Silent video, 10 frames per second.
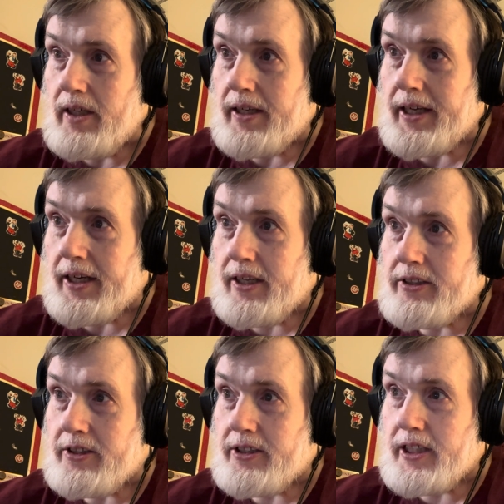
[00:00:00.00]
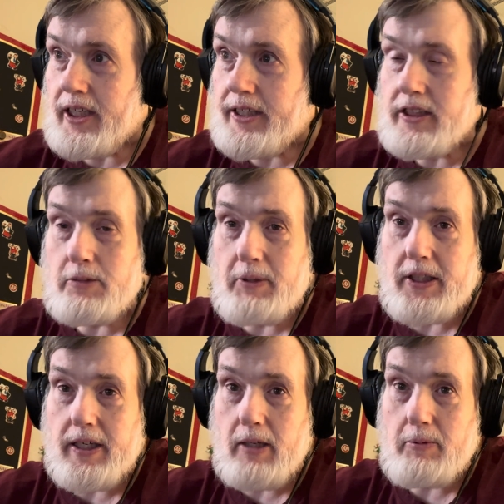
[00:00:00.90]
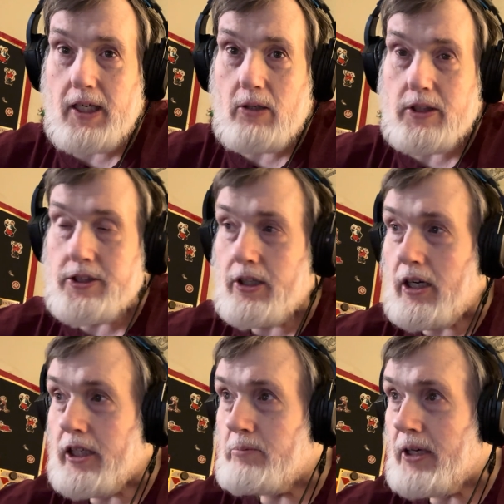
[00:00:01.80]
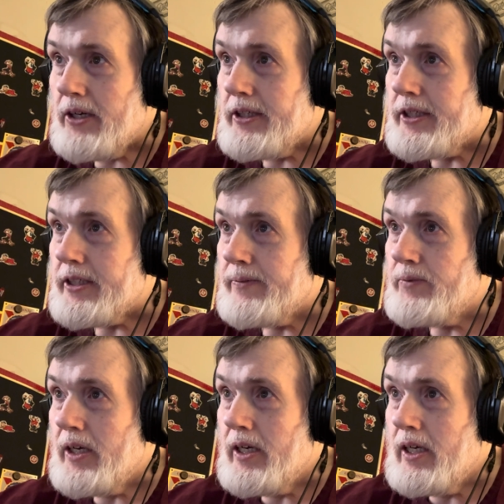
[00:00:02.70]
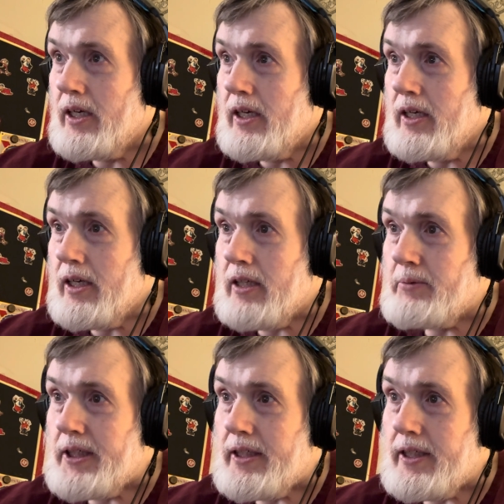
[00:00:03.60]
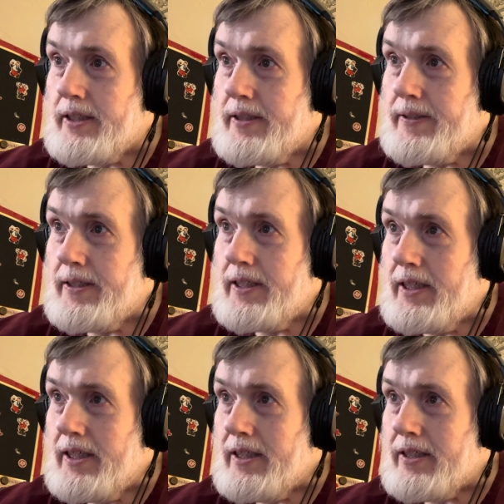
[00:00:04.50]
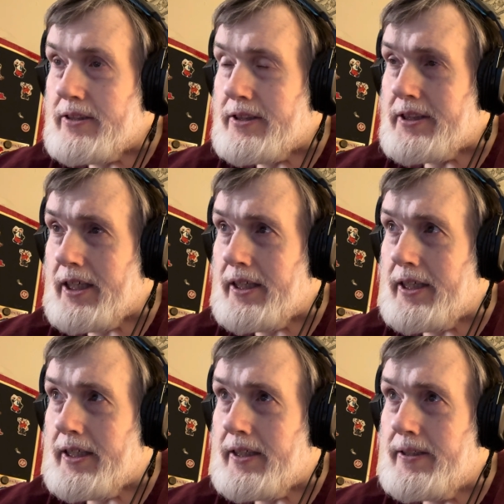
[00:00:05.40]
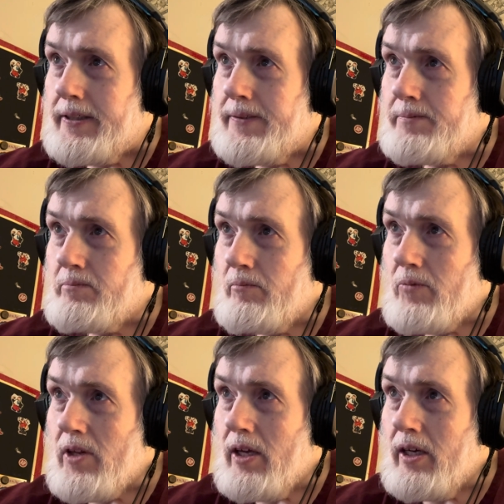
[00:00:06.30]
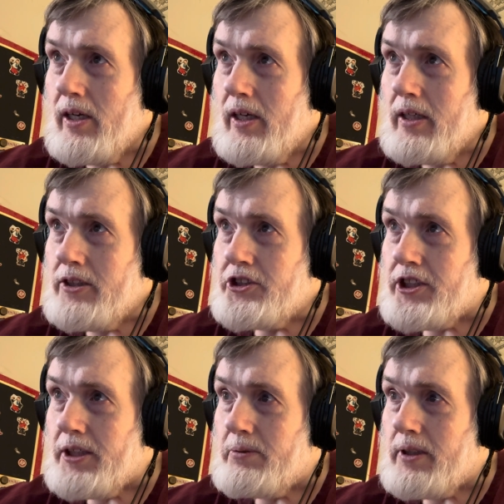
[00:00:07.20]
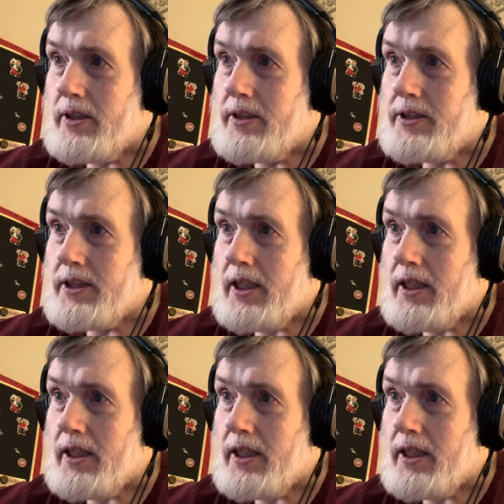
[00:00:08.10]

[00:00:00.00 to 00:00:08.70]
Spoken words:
character that I could spend a couple hours talking about here. Let me, I'll just tell you, she was